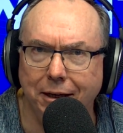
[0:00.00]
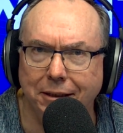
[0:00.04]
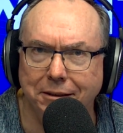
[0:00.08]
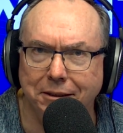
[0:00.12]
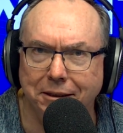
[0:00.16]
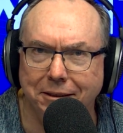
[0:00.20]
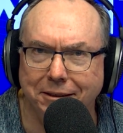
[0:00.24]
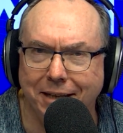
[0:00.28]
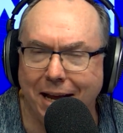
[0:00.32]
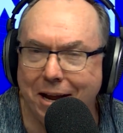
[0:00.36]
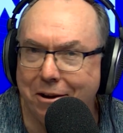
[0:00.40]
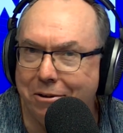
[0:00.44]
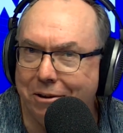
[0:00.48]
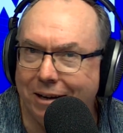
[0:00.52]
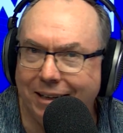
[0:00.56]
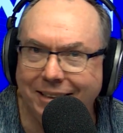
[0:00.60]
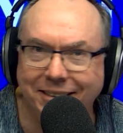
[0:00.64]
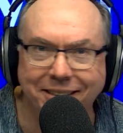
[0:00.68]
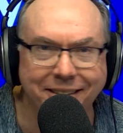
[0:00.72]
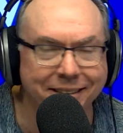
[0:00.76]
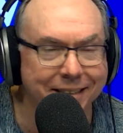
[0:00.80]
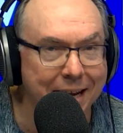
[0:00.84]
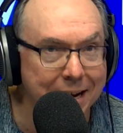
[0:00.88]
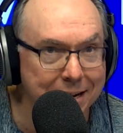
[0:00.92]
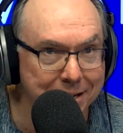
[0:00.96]
necessarily
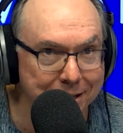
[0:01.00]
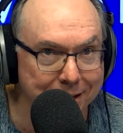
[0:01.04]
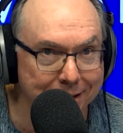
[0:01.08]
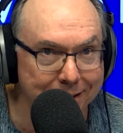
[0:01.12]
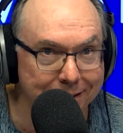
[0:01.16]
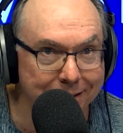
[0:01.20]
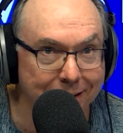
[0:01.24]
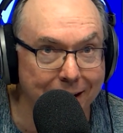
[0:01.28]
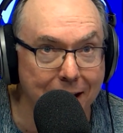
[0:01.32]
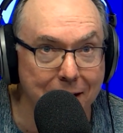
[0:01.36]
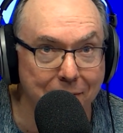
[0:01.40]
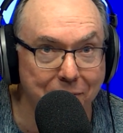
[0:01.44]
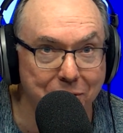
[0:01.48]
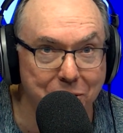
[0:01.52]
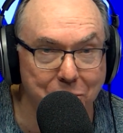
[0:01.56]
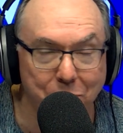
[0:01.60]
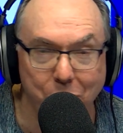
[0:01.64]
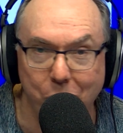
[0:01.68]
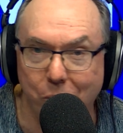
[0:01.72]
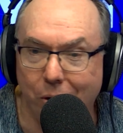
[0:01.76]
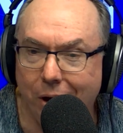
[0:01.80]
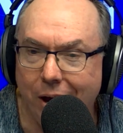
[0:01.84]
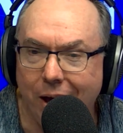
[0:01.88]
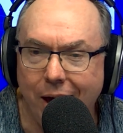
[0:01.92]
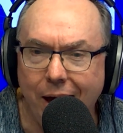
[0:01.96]
centre left
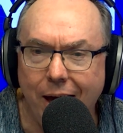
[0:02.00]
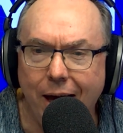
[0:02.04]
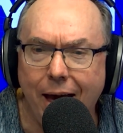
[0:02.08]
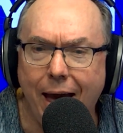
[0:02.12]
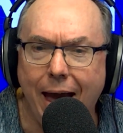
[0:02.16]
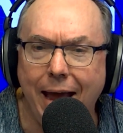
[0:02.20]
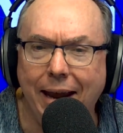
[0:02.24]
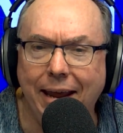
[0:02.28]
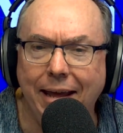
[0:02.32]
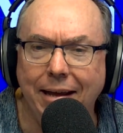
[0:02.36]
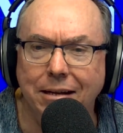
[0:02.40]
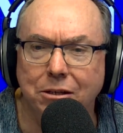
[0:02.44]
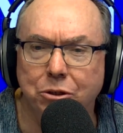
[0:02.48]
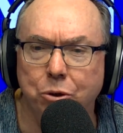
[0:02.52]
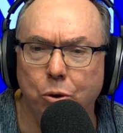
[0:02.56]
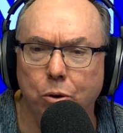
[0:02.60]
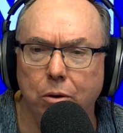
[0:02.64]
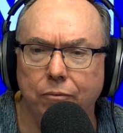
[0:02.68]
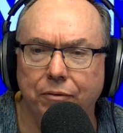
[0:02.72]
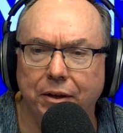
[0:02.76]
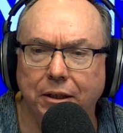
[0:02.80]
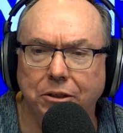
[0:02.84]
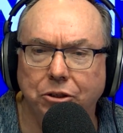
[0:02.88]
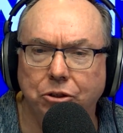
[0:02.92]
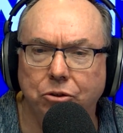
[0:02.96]
or any sort
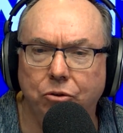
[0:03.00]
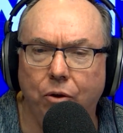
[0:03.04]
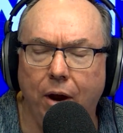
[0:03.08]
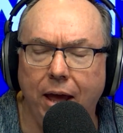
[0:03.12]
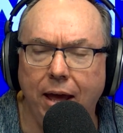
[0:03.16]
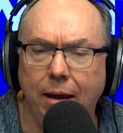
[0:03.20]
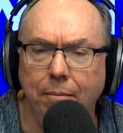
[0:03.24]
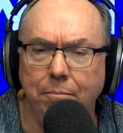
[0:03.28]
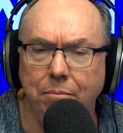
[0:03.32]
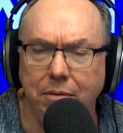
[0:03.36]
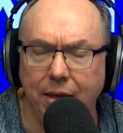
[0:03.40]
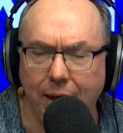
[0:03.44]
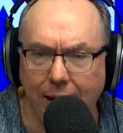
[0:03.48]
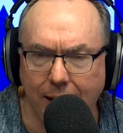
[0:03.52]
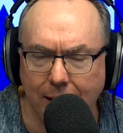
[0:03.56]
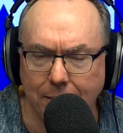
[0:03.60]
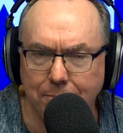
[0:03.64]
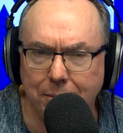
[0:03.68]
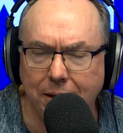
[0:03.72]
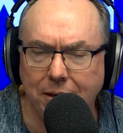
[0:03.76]
of extreme there.